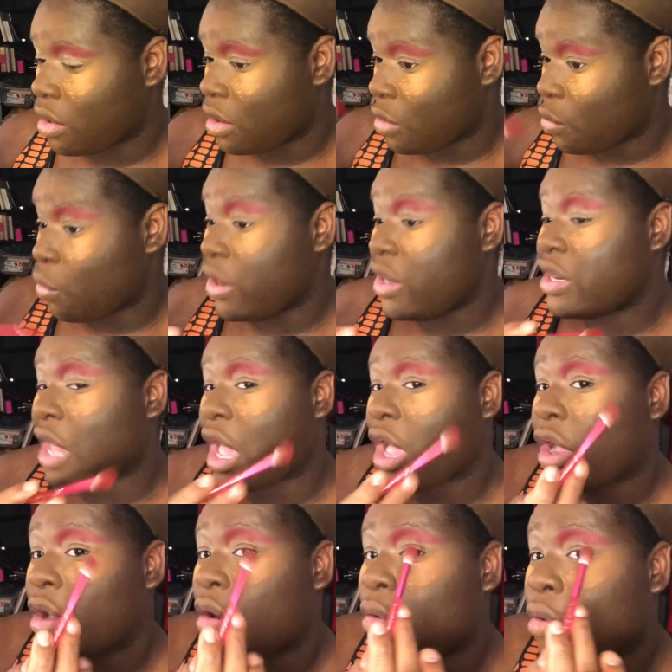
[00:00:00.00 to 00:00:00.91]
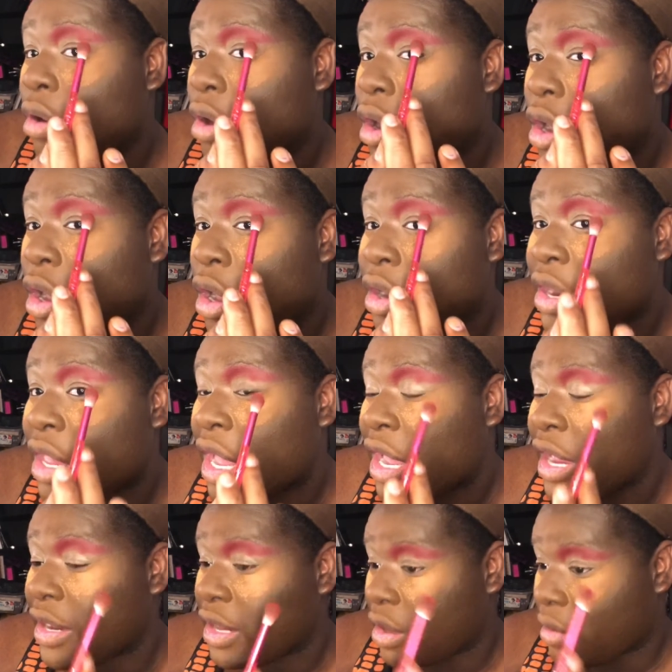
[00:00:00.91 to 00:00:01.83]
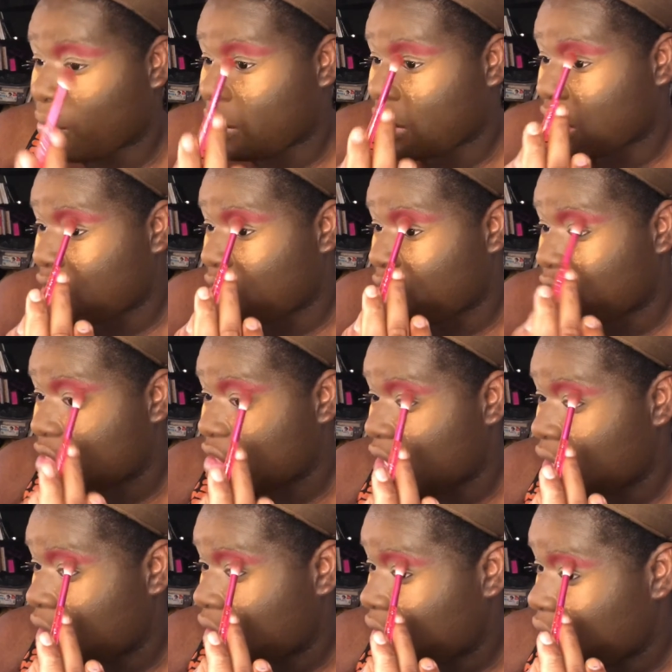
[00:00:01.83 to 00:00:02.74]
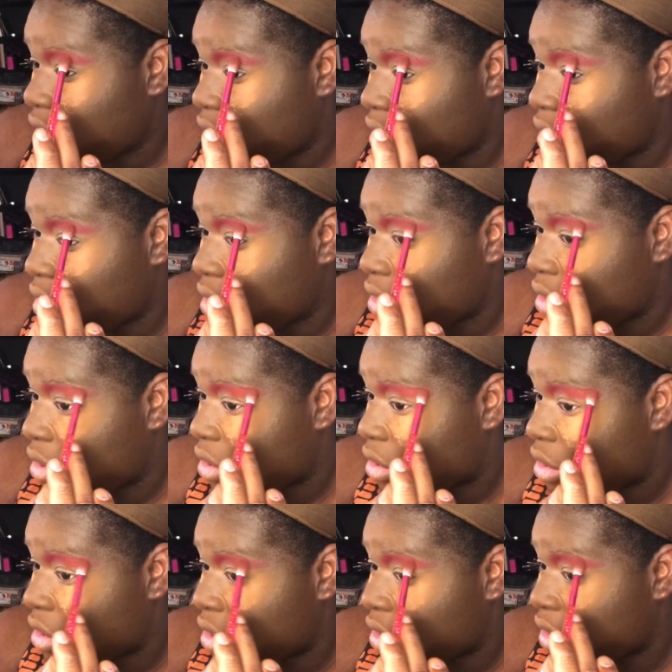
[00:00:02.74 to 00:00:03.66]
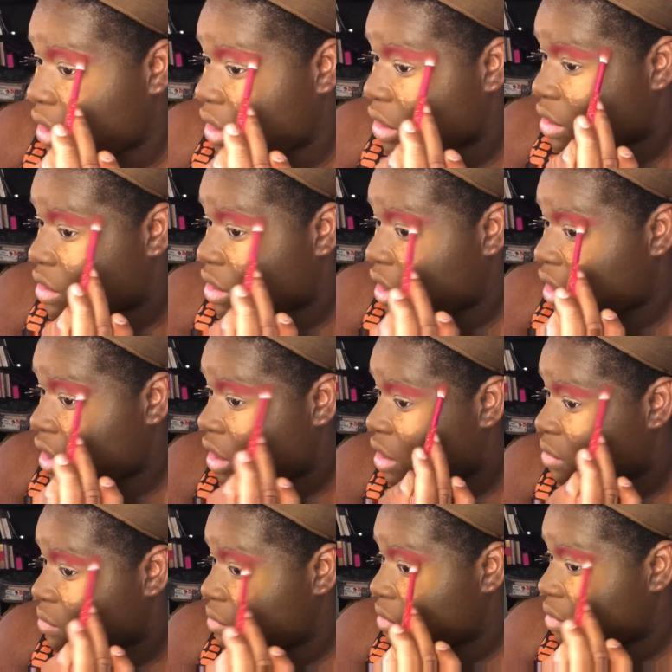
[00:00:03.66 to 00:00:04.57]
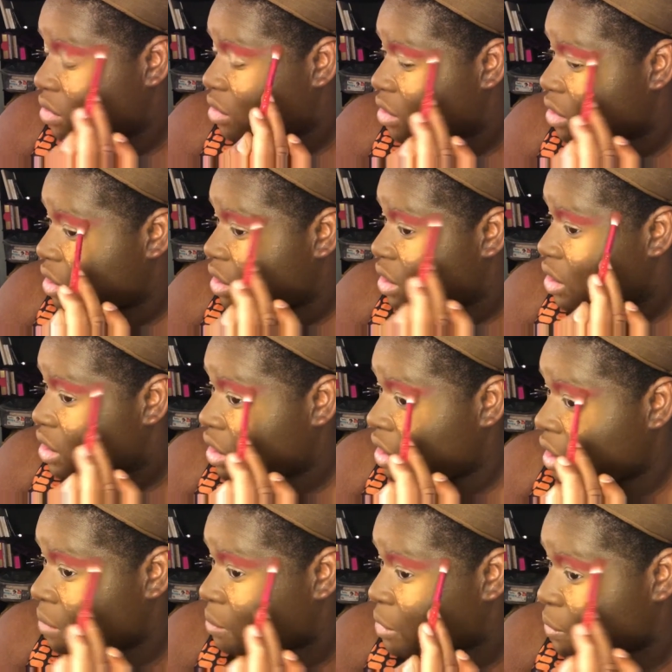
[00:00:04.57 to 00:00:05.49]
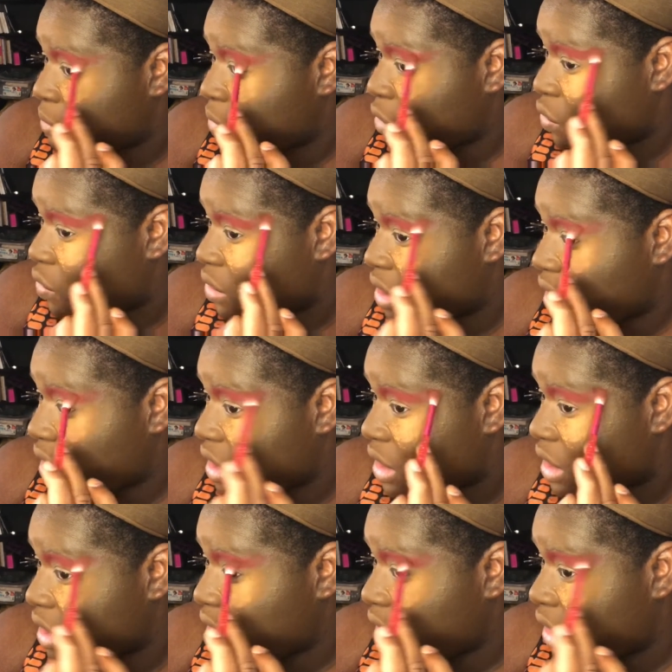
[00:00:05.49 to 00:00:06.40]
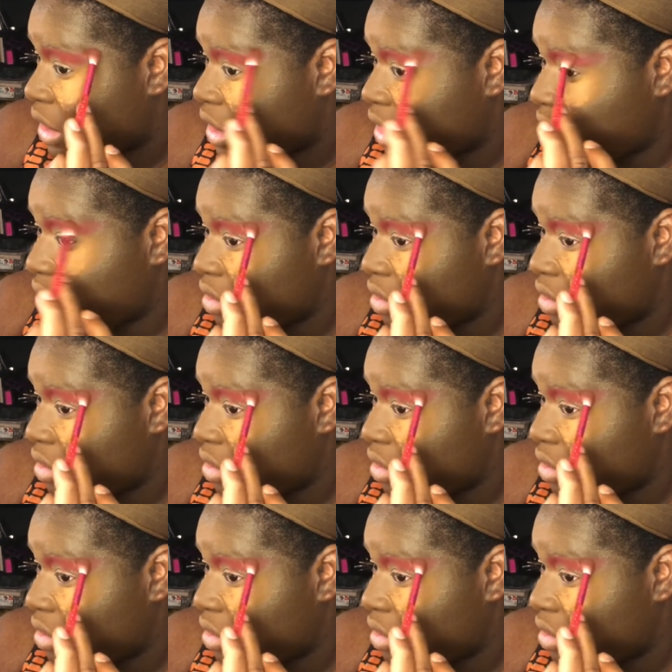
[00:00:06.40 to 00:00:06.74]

We not gonna come down there. We just gonna stay up here at the top. Then I'm gonna blow it out like that.